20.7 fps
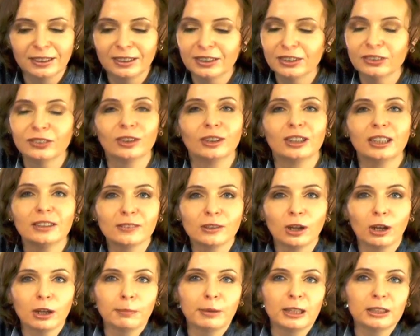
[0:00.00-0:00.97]
So let's
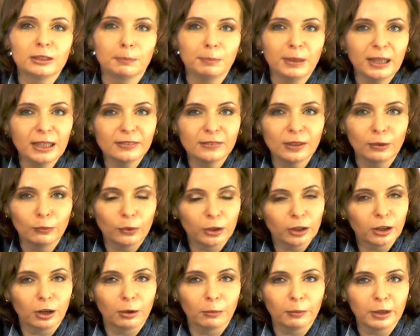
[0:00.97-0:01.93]
talk about the base and
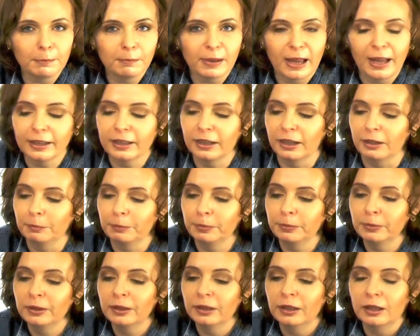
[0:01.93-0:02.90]
work our way back up.
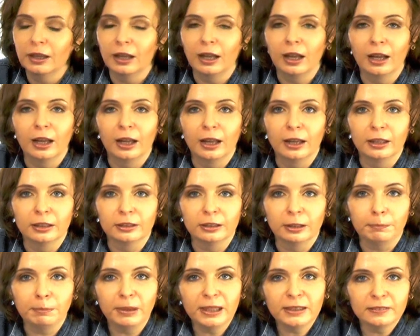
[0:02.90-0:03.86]
The
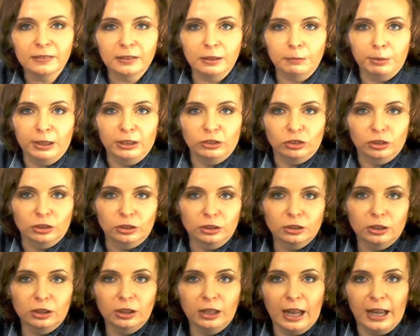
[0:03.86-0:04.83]
base of the pressure
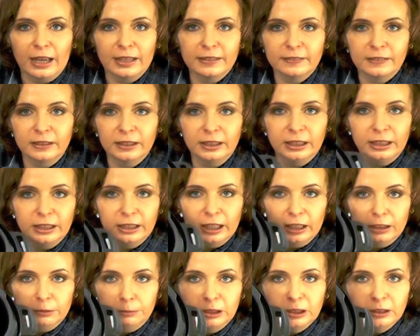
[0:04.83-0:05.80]
cooker has the heating
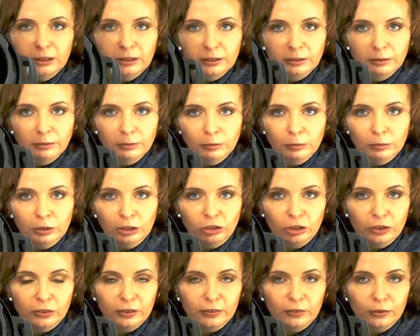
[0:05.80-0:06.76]
element, which
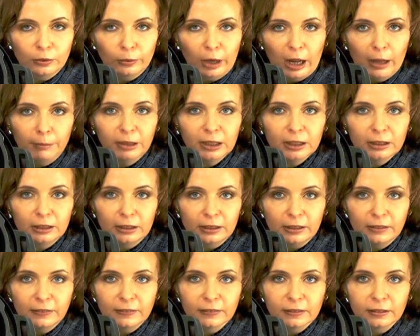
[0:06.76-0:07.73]
is a ceramic
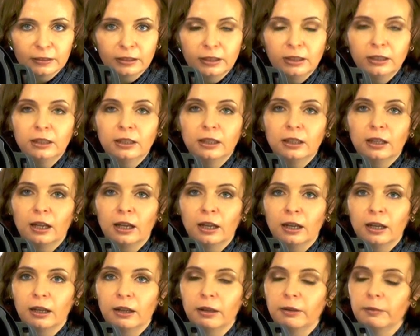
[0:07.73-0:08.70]
disc.
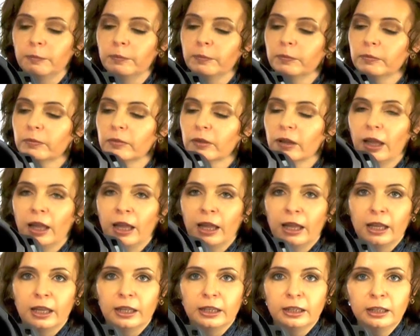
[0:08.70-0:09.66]
And
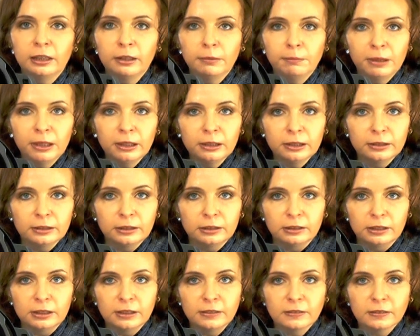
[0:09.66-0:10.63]
in the middle of the
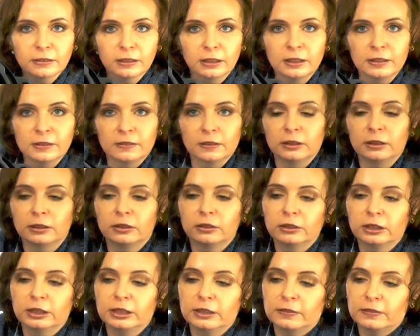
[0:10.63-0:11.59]
disc is a little
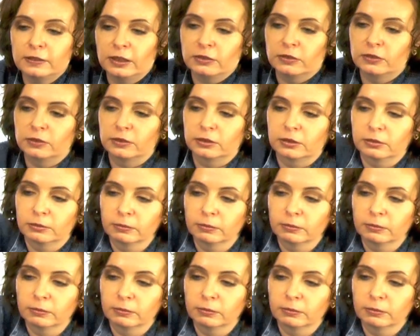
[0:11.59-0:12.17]
heat sensor.